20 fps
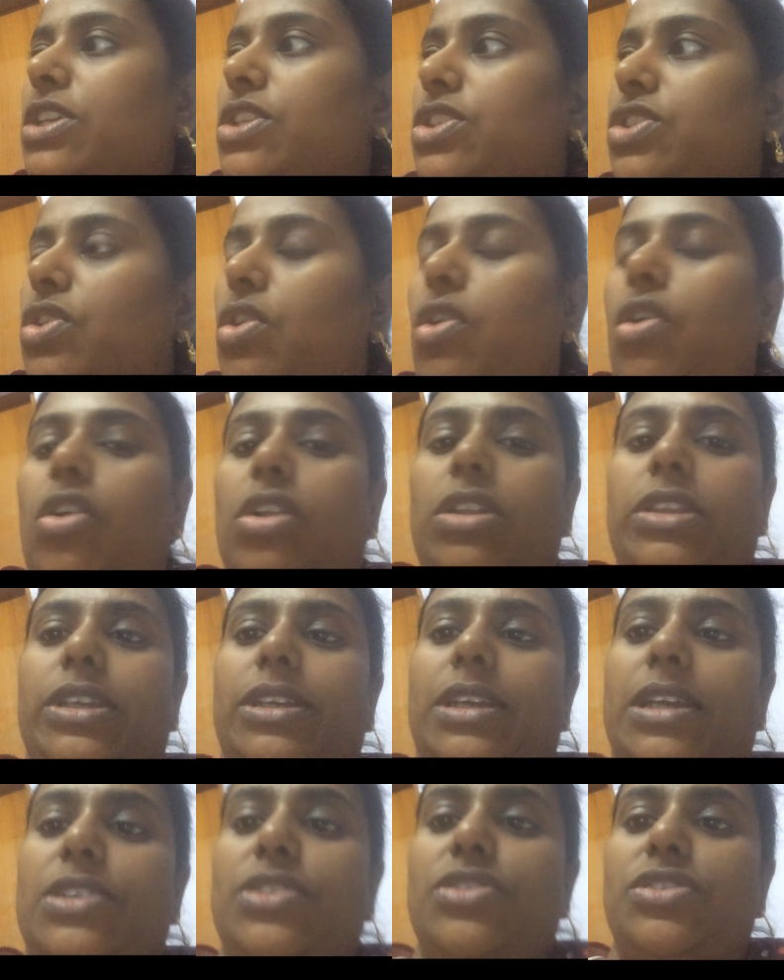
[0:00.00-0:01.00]
So all the
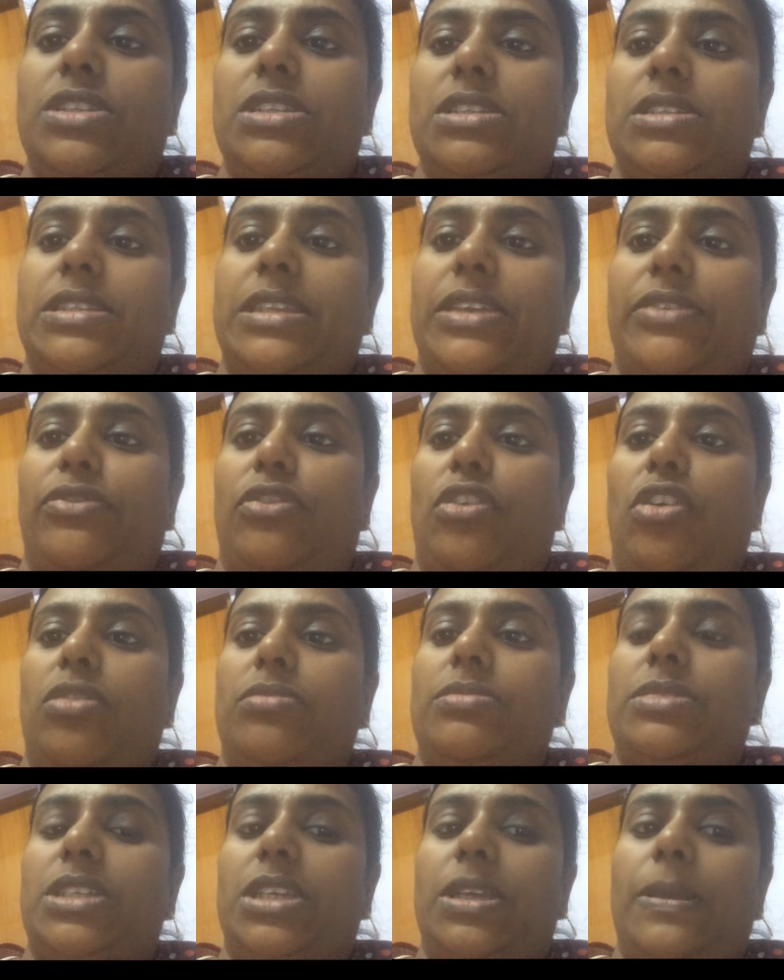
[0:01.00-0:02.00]
countries, they
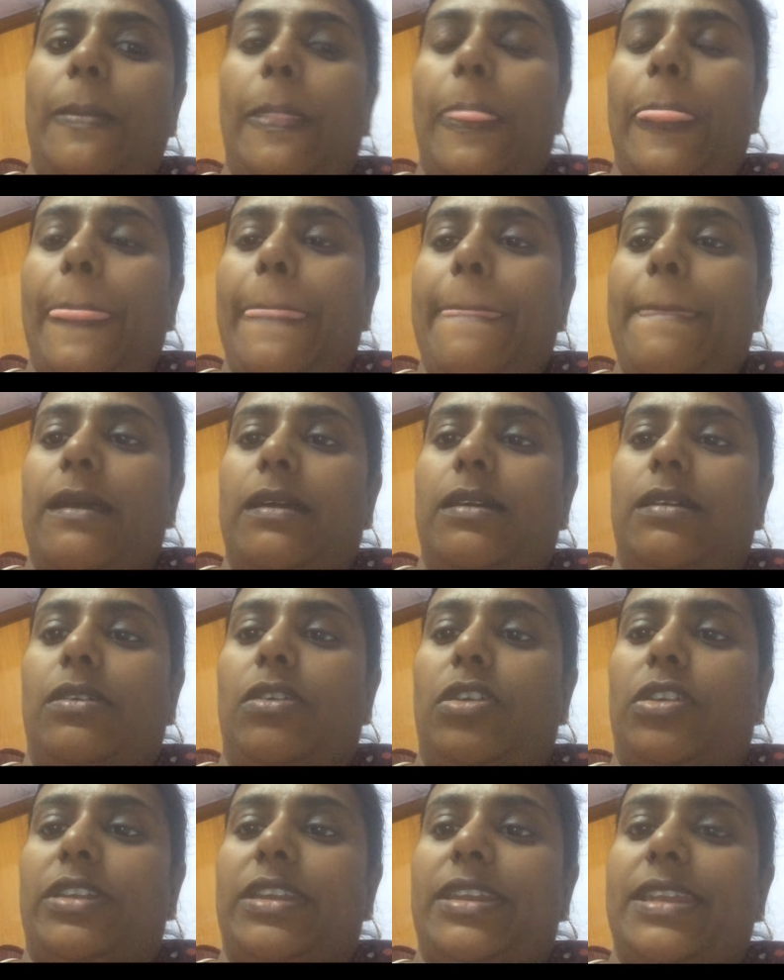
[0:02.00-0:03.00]
formed a
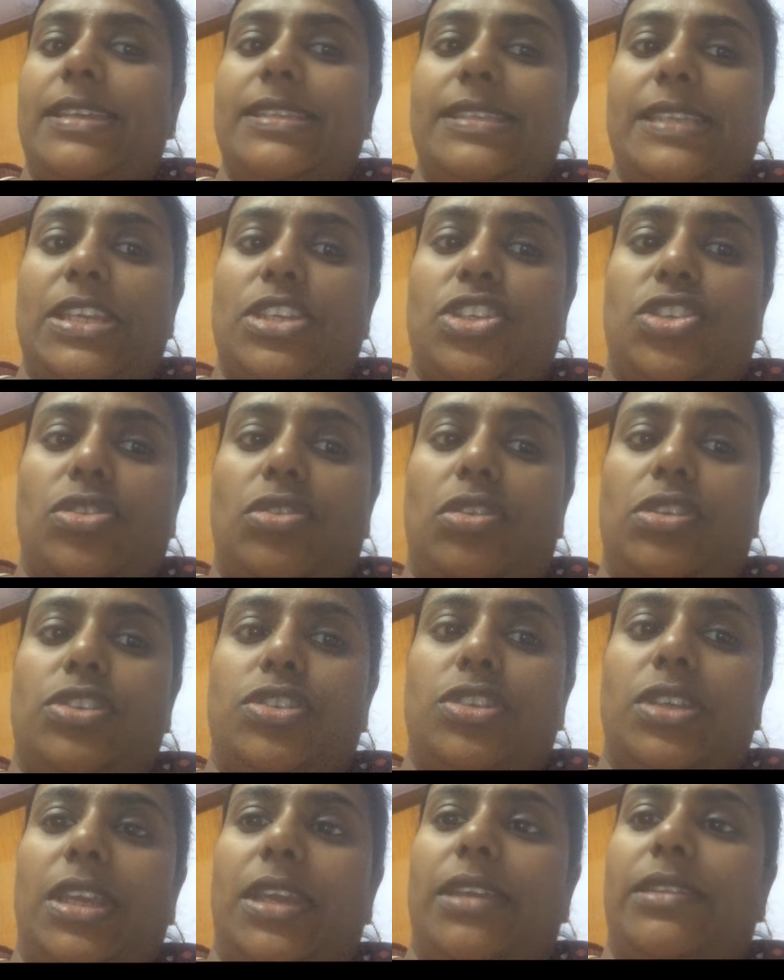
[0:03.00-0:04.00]
organization
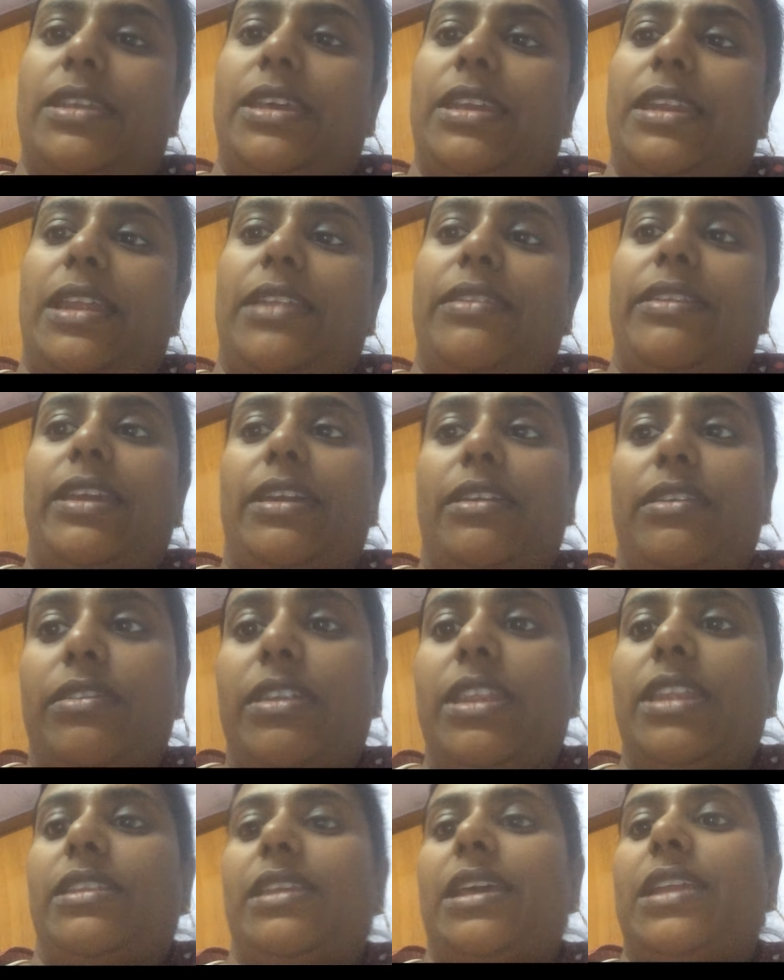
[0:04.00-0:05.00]
altogether, and they
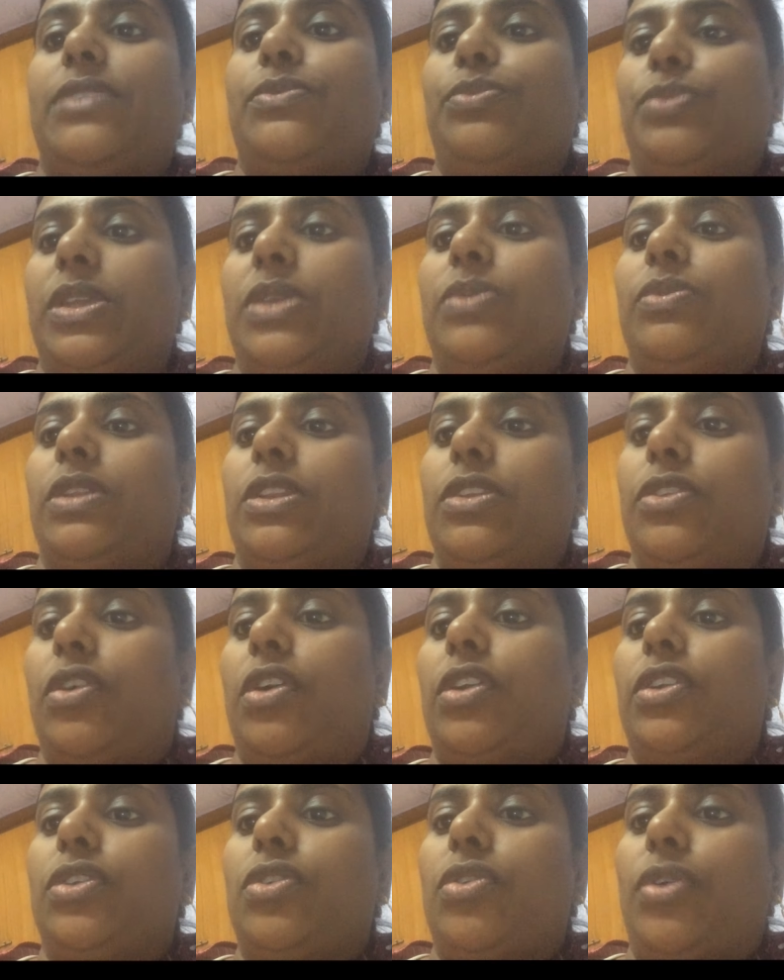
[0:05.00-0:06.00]
agreed that we will
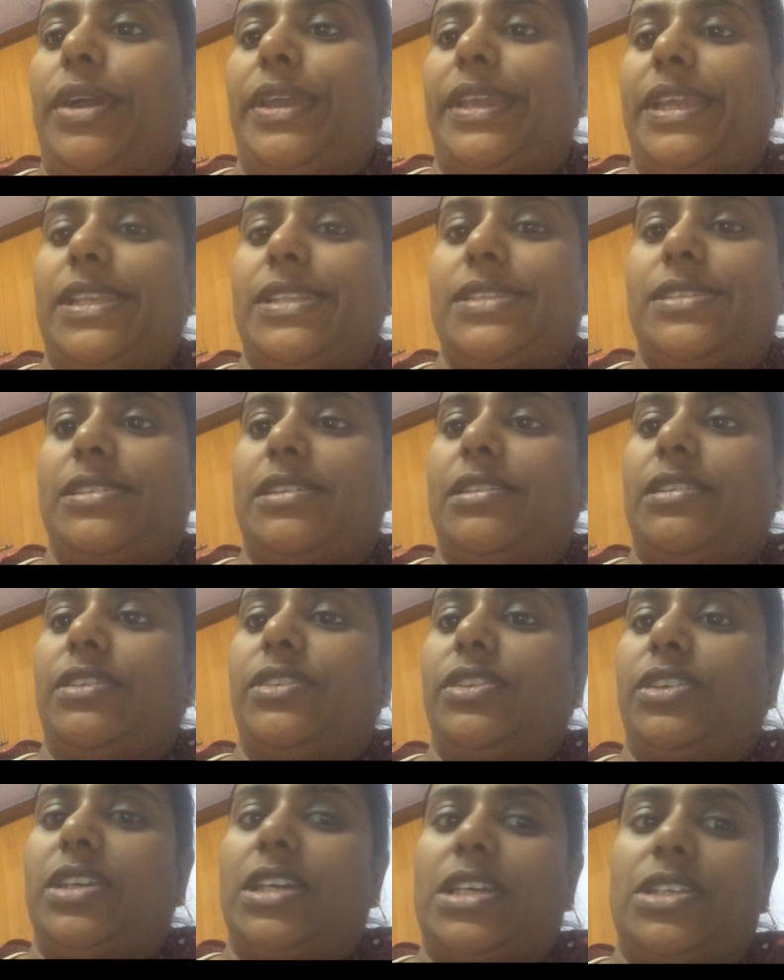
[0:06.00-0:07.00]
not go against
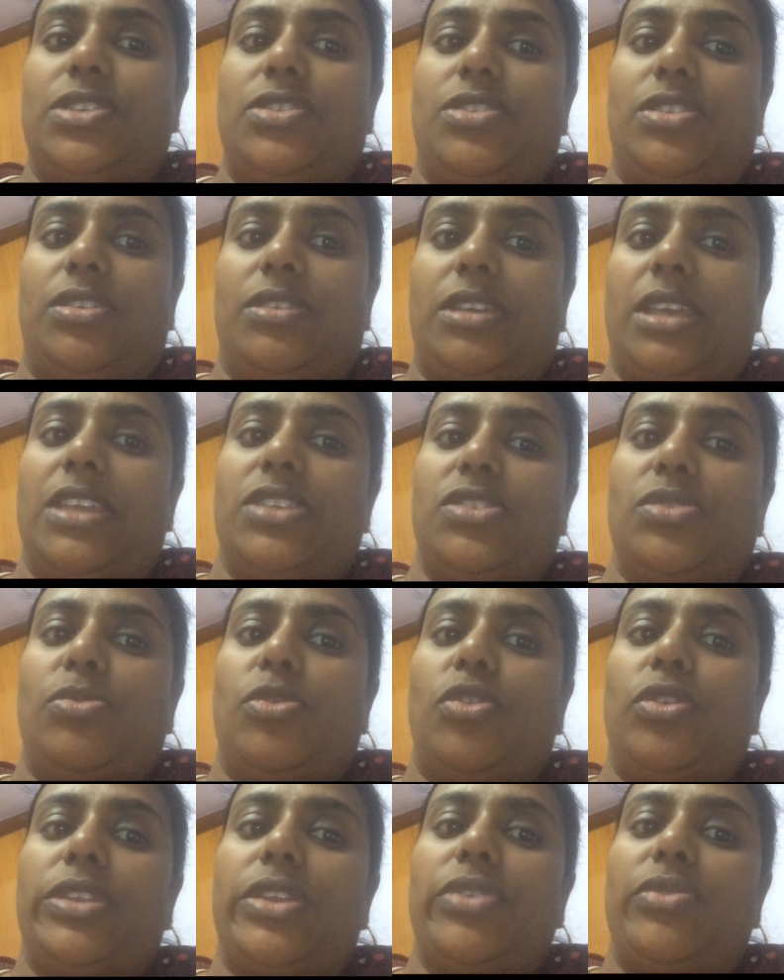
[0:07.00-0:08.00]
another country. Okay, so
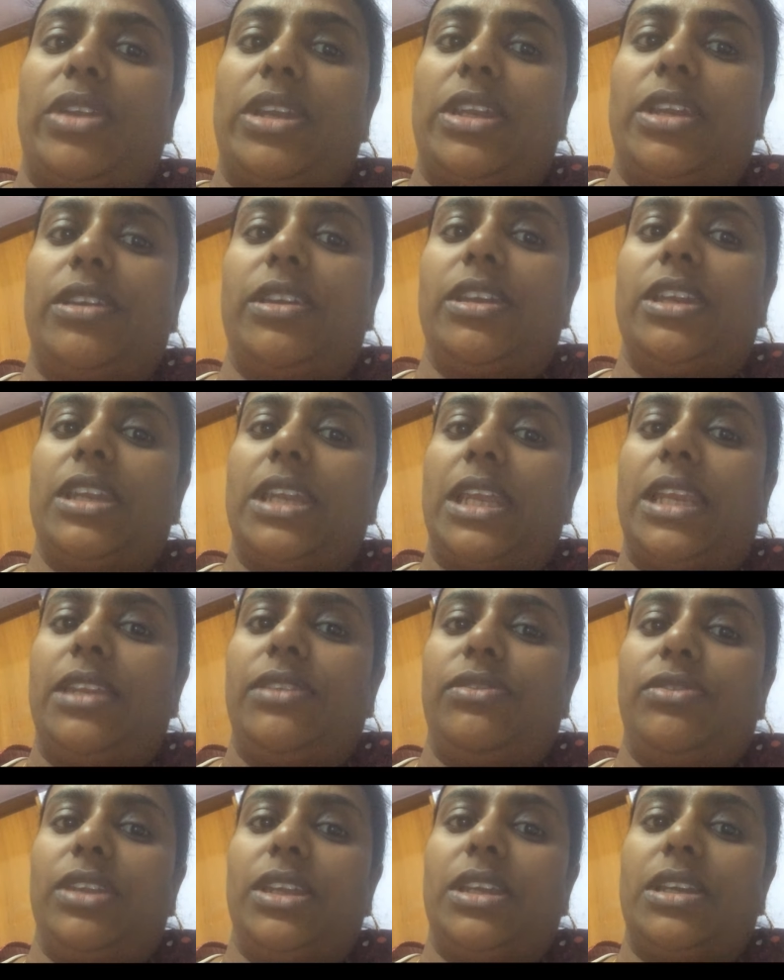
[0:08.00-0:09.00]
more than
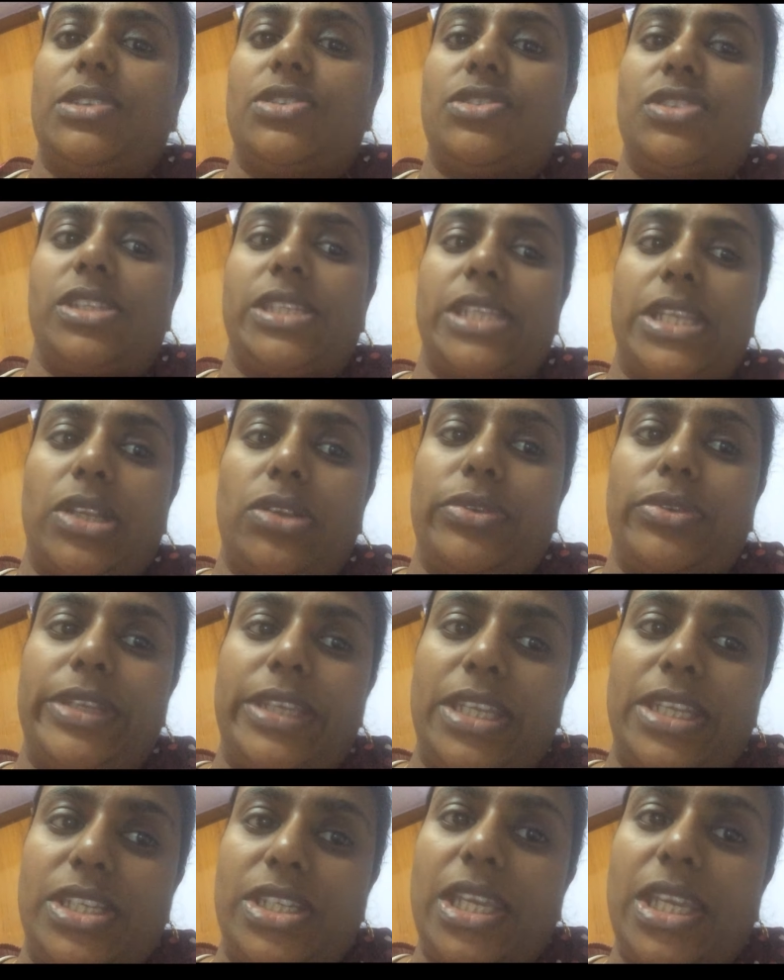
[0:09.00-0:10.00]
193 countries
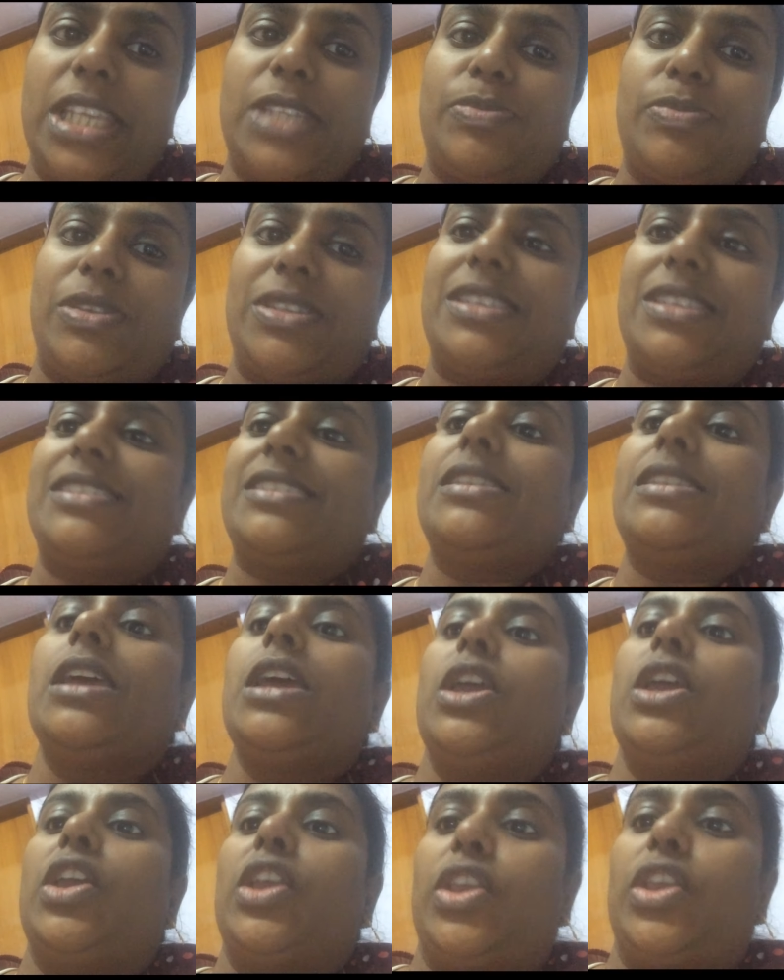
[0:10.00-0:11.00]
including India is present in
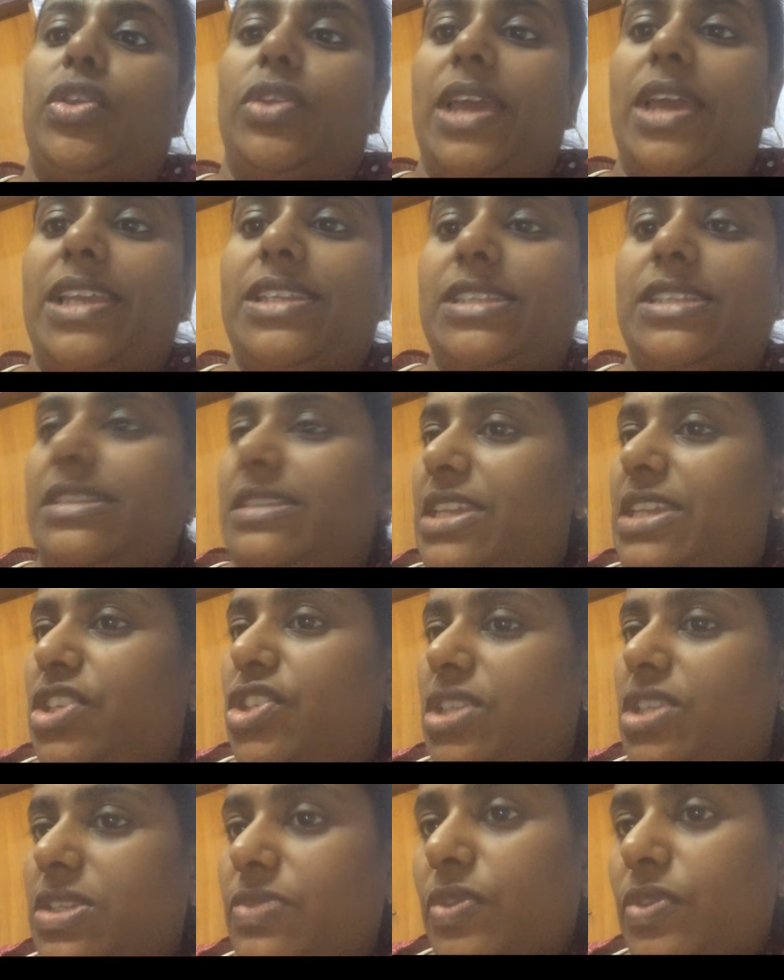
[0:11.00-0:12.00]
United
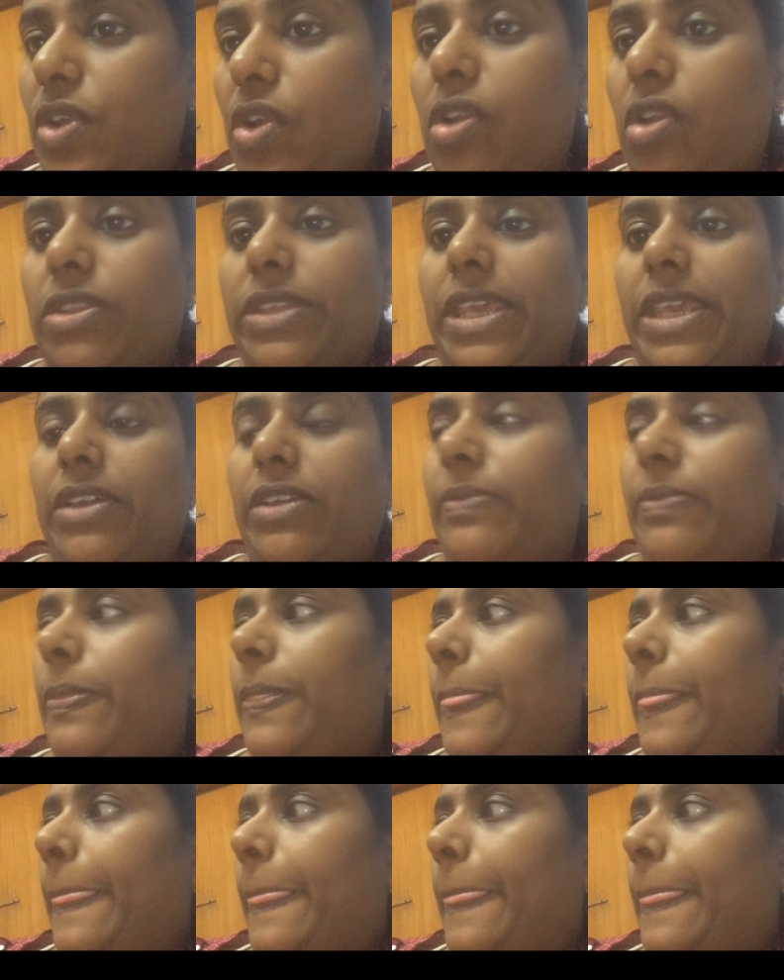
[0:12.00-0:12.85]
Nations. We are all there.